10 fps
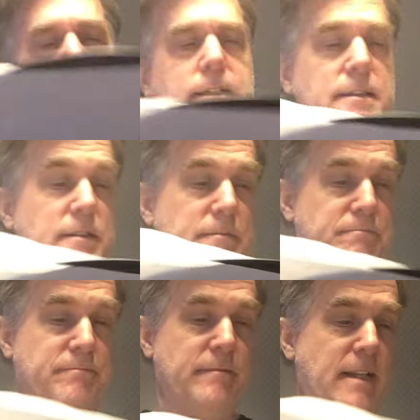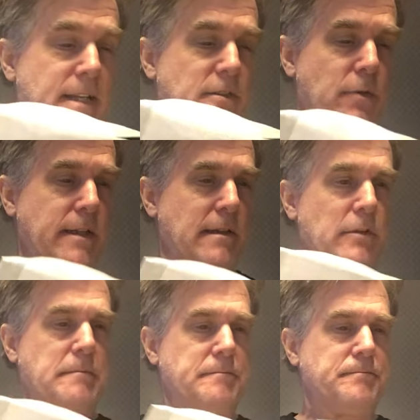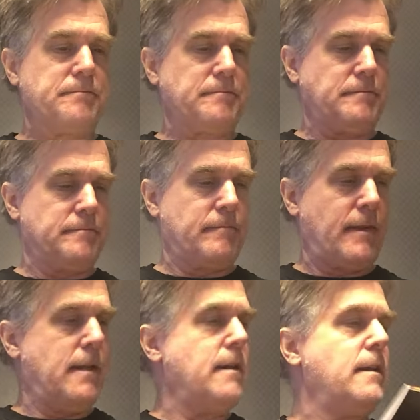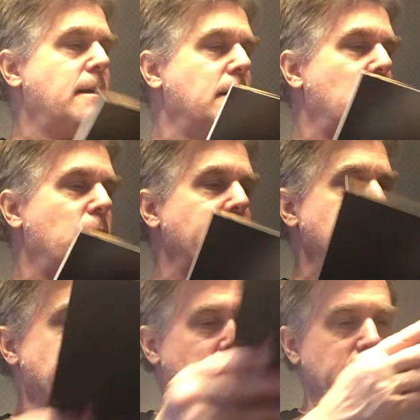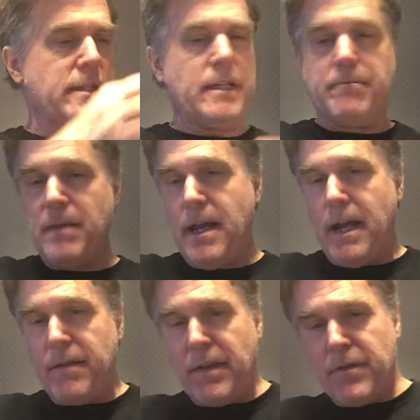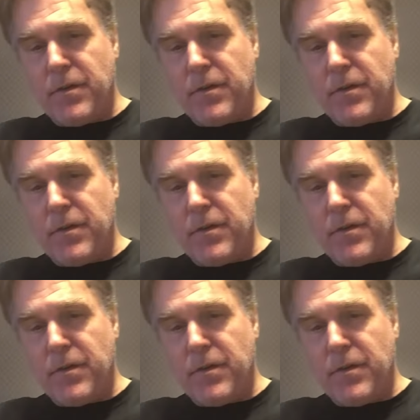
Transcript: That is, that's quite clever. Quite clever indeed. And then